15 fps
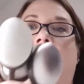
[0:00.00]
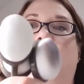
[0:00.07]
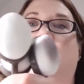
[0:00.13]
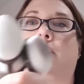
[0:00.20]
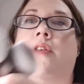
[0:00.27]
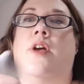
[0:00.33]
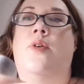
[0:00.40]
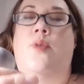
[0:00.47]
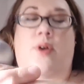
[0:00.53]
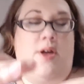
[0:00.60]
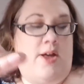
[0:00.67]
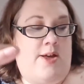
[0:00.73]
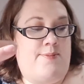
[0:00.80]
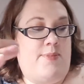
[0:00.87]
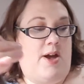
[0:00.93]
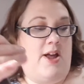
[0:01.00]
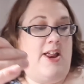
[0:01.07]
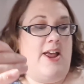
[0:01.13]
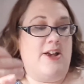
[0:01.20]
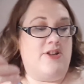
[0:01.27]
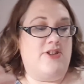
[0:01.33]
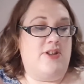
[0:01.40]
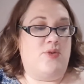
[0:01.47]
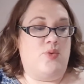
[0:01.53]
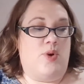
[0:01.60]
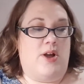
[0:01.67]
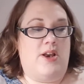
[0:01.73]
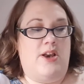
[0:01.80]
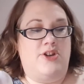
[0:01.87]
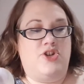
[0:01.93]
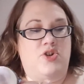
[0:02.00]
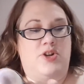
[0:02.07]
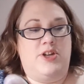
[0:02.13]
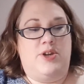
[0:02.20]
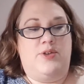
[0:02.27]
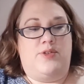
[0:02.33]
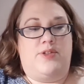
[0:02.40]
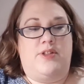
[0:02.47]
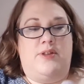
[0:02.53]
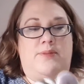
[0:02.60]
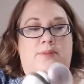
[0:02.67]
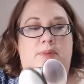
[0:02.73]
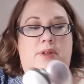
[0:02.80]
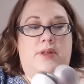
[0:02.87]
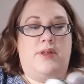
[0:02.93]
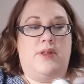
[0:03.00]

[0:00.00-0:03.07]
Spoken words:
So I did quite enjoy using them.